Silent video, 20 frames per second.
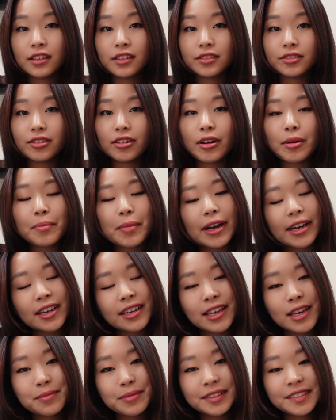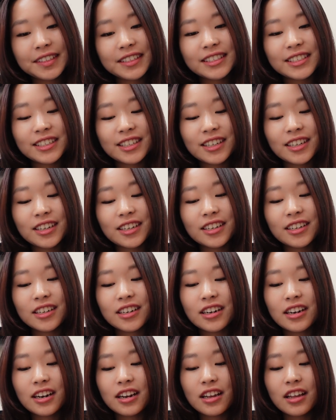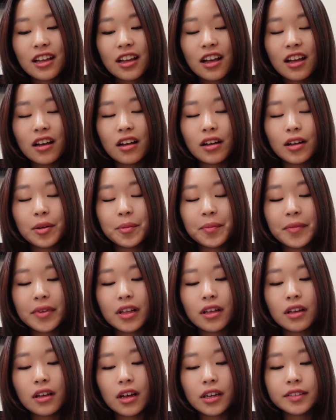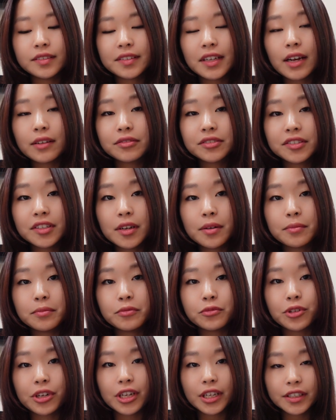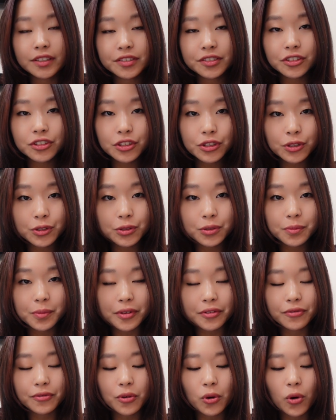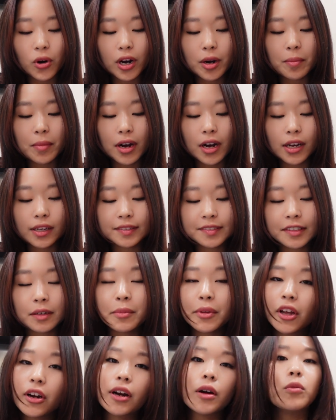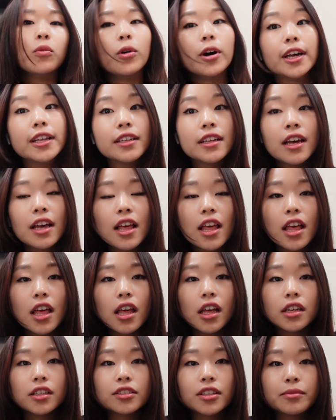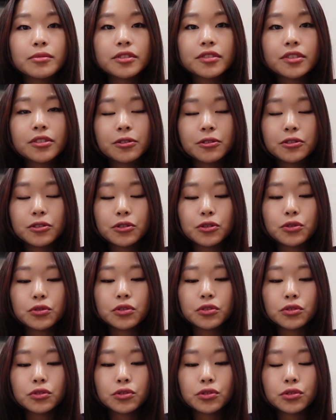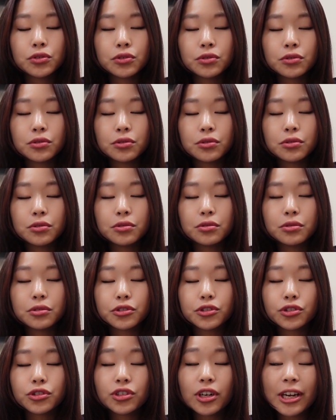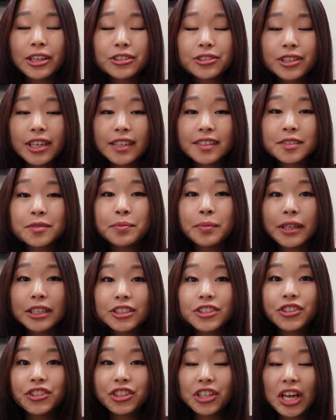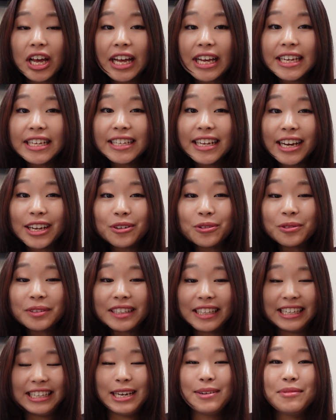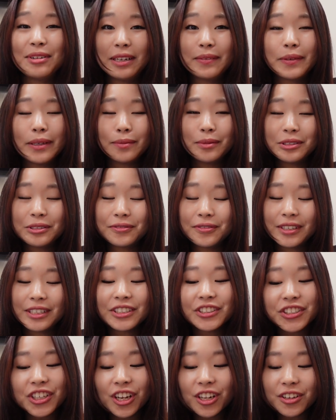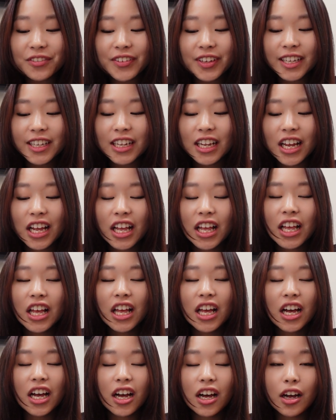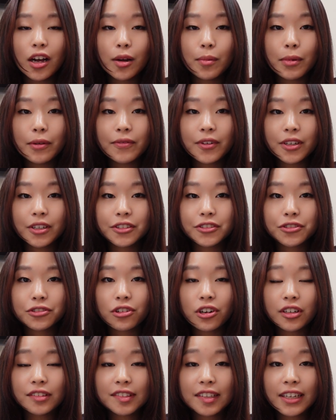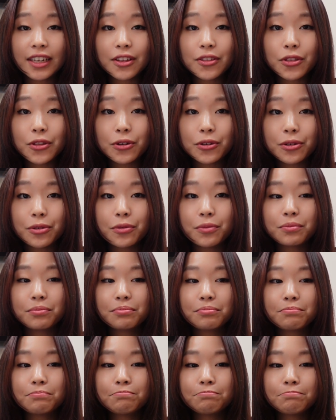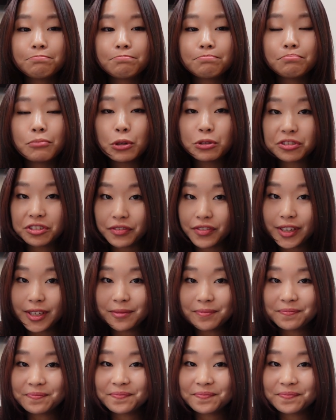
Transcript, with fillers: So I'm back at Campus Center. Um, I just have some readings to do before my seminar at one. So I'm just going to, to try to get as much done. I don't think I'm going to be able to finish all of it. Um, but fingers crossed I get through most of it.